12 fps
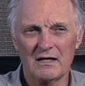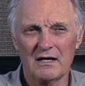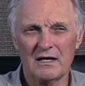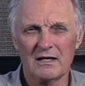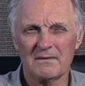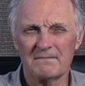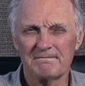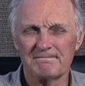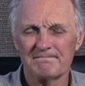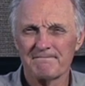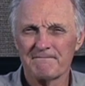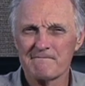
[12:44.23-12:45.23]

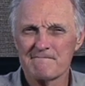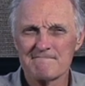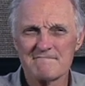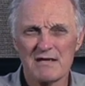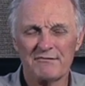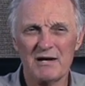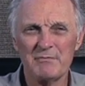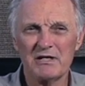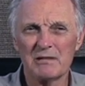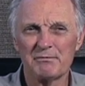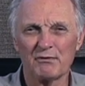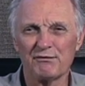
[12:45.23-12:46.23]
If I'm in
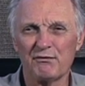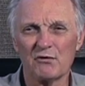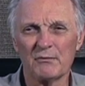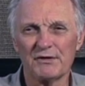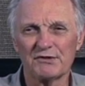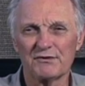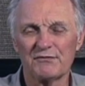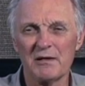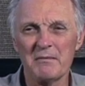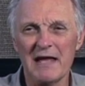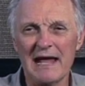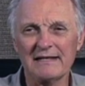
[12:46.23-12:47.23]
a performance, if
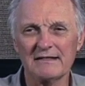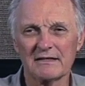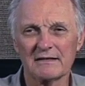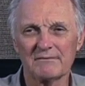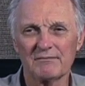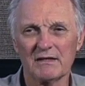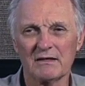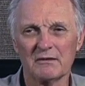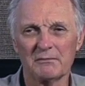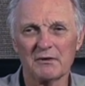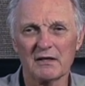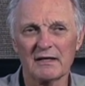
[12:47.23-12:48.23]
I'm acting in
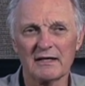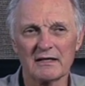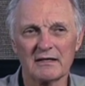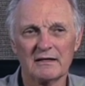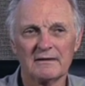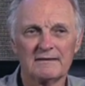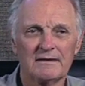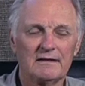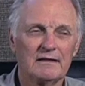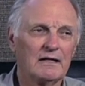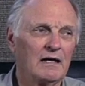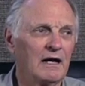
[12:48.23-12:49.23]
a play,
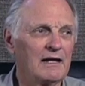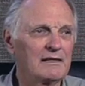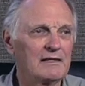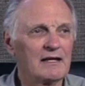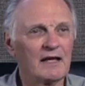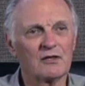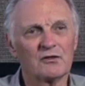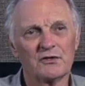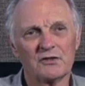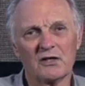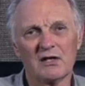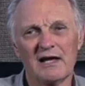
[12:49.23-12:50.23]
I think I
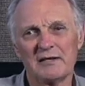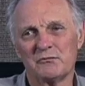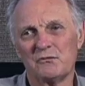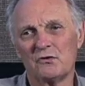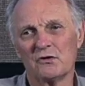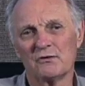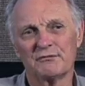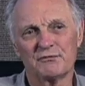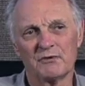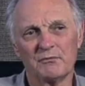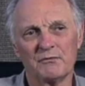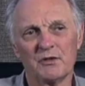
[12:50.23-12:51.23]
learn a lot more
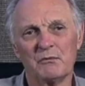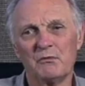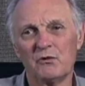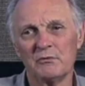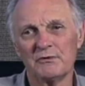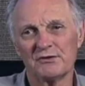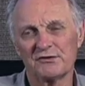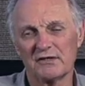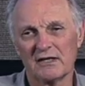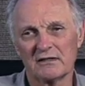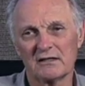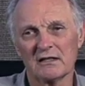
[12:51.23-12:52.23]
from the moments
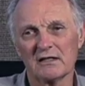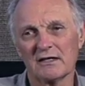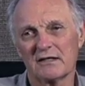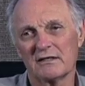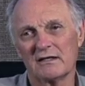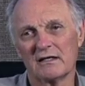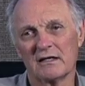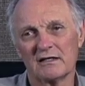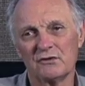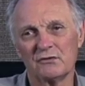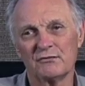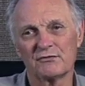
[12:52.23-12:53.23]
that click than I
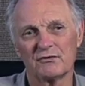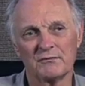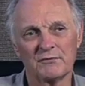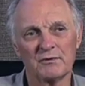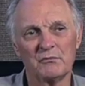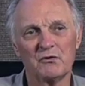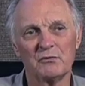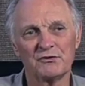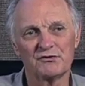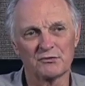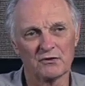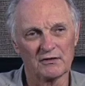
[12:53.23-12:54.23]
do from the
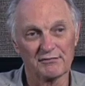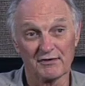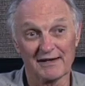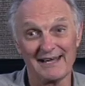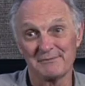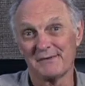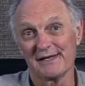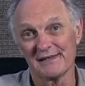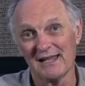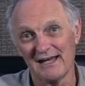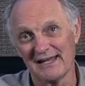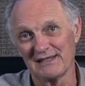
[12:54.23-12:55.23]
moments where I forget my
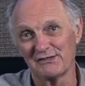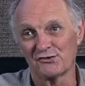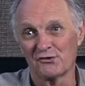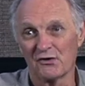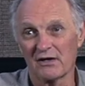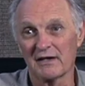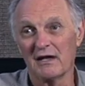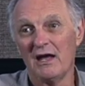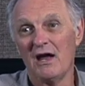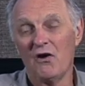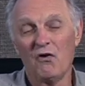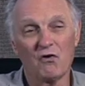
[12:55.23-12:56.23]
lines or
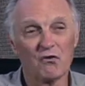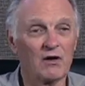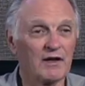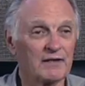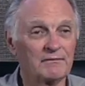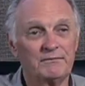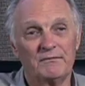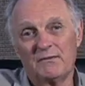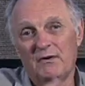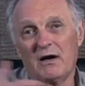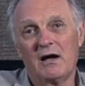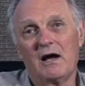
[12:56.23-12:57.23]

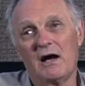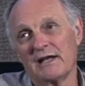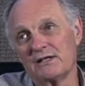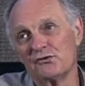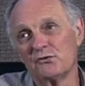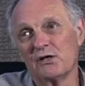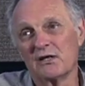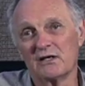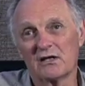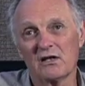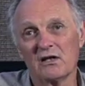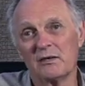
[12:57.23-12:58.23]
I do it in
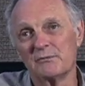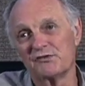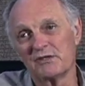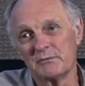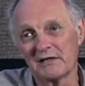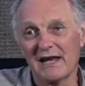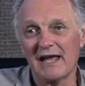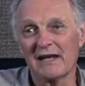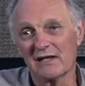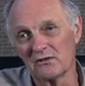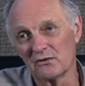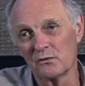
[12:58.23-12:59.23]
a clumsy,
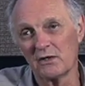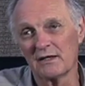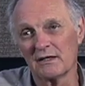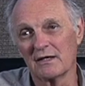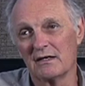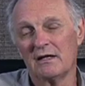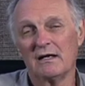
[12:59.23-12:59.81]
mechanical way.